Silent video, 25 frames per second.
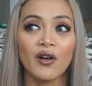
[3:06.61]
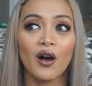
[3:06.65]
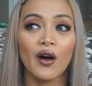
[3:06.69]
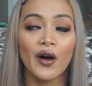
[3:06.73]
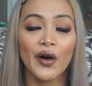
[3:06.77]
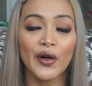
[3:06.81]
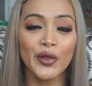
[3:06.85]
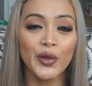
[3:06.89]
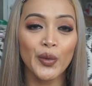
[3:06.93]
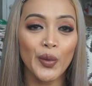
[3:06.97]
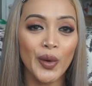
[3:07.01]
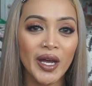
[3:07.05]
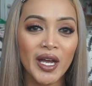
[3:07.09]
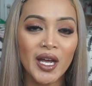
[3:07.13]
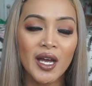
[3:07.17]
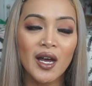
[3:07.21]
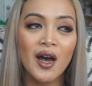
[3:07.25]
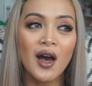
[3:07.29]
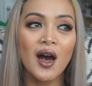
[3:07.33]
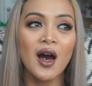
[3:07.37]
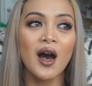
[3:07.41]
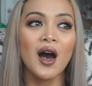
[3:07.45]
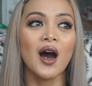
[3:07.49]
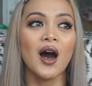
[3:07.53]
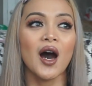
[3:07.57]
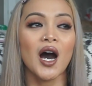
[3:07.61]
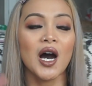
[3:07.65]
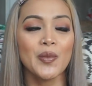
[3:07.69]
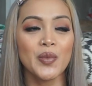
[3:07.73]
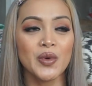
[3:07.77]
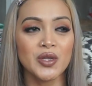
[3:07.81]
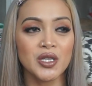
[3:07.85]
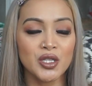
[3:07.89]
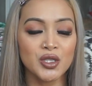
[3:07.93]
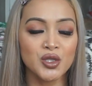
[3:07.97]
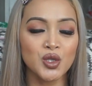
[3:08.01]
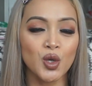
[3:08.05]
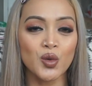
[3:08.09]
all the way up
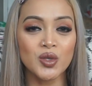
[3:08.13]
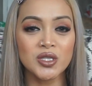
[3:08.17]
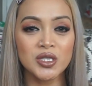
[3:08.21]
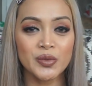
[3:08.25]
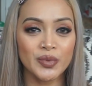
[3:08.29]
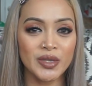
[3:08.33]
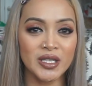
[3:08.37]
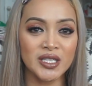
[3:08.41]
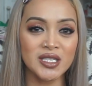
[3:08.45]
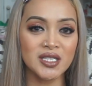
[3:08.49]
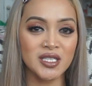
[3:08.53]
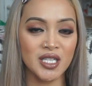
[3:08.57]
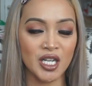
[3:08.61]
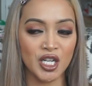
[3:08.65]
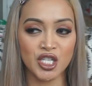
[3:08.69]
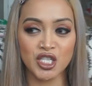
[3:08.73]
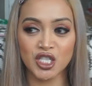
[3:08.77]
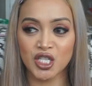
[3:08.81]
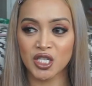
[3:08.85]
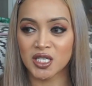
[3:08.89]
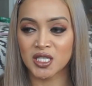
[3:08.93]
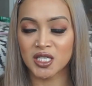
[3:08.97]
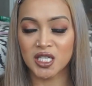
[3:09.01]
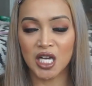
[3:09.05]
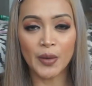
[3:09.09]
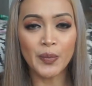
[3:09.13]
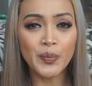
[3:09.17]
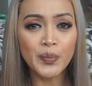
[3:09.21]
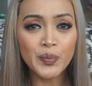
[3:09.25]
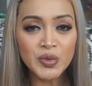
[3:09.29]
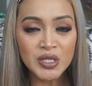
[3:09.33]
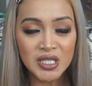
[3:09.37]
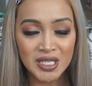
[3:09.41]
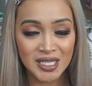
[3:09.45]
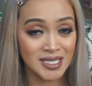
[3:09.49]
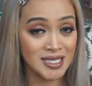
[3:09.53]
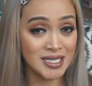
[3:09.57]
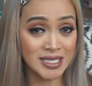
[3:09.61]
in the nosebleed sections, up
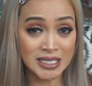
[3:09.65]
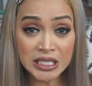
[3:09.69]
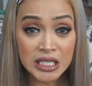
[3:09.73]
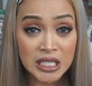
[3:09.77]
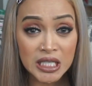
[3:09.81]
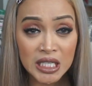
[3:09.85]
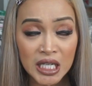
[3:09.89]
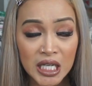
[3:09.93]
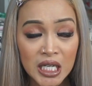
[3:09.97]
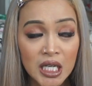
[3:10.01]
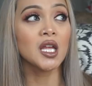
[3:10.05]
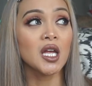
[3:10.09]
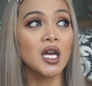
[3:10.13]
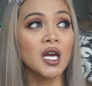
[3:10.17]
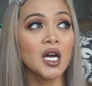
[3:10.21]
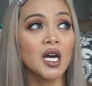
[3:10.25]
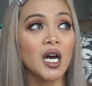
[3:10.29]
to the ceiling.